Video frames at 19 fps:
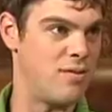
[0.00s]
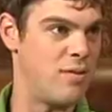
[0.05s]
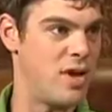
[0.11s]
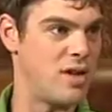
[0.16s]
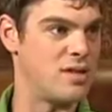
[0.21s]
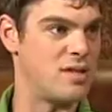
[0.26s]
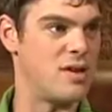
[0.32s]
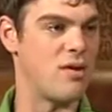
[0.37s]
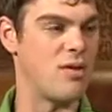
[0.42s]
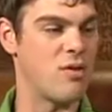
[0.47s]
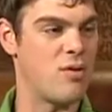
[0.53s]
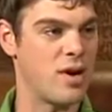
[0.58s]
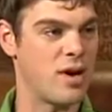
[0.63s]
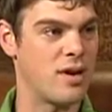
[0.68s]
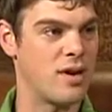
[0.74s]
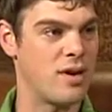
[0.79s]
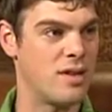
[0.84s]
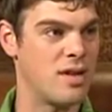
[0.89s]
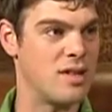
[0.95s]
it melts out
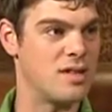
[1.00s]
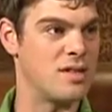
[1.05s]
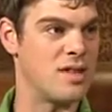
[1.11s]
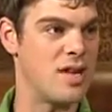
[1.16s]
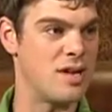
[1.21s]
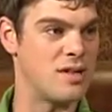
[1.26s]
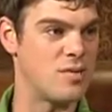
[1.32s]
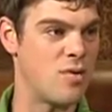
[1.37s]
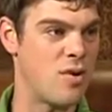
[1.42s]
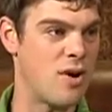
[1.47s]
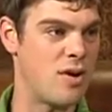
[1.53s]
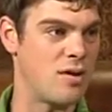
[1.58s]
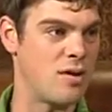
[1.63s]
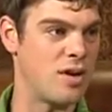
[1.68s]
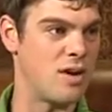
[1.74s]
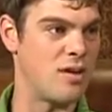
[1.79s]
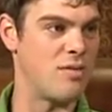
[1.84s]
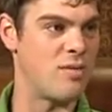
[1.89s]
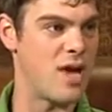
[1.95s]
quicker, that's less water
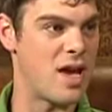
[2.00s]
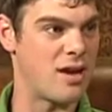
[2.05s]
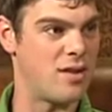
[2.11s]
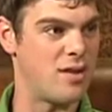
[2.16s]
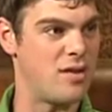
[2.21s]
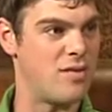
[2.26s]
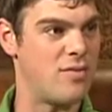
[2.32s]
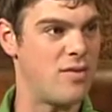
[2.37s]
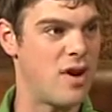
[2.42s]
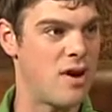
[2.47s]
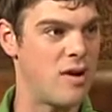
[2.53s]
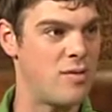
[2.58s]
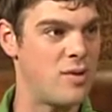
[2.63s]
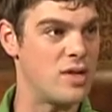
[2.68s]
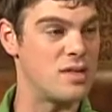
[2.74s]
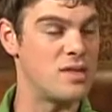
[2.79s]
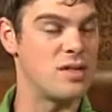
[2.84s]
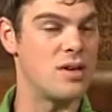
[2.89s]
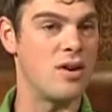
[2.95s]
getting back in the
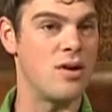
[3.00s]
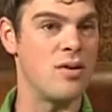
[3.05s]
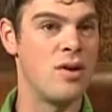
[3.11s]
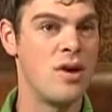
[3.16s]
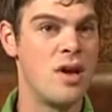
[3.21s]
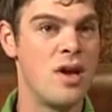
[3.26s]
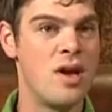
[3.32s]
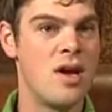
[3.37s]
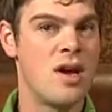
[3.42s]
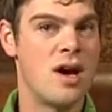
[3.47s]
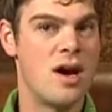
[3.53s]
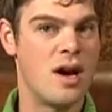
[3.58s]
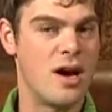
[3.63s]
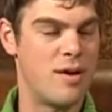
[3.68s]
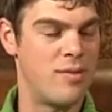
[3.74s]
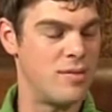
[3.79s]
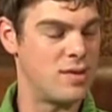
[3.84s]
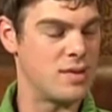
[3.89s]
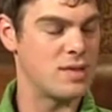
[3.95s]
environment. So
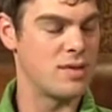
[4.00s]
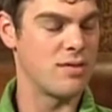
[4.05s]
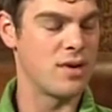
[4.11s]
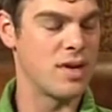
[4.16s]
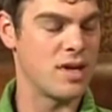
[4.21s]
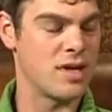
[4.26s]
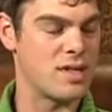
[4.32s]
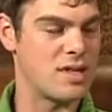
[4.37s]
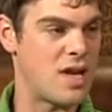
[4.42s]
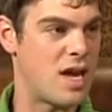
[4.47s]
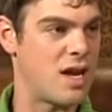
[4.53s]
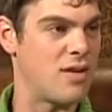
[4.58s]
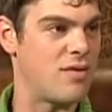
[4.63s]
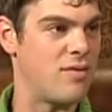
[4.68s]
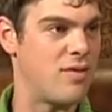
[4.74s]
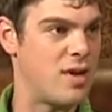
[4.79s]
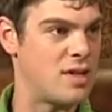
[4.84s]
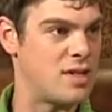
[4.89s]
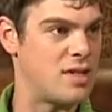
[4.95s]
um, it's a really exciting
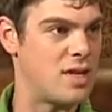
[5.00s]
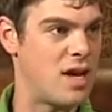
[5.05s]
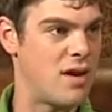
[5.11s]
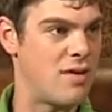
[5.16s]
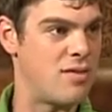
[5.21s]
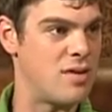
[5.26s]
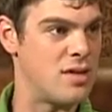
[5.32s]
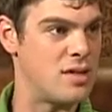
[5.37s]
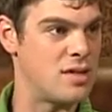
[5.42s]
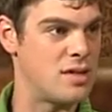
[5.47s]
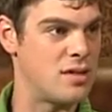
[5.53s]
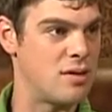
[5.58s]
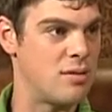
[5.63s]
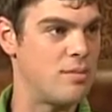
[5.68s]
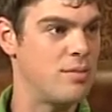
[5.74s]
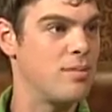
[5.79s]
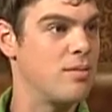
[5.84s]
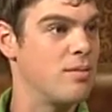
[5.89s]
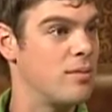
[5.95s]
event to have. Well, it changes our
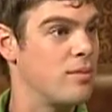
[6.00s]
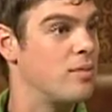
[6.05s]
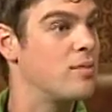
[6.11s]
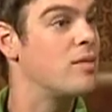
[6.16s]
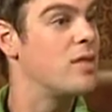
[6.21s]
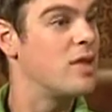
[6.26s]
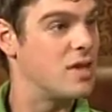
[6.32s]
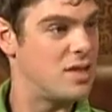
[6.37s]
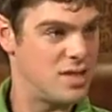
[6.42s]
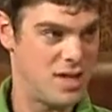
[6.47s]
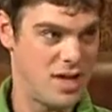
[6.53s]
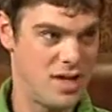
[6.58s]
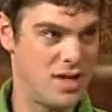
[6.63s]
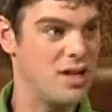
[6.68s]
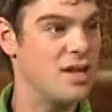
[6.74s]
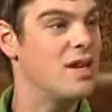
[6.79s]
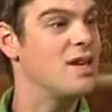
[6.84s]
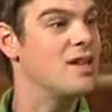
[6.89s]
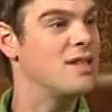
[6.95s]
cycle, is what it
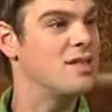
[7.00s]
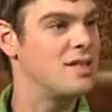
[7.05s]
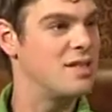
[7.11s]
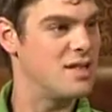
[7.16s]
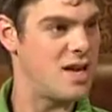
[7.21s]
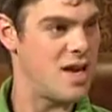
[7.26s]
does, exactly.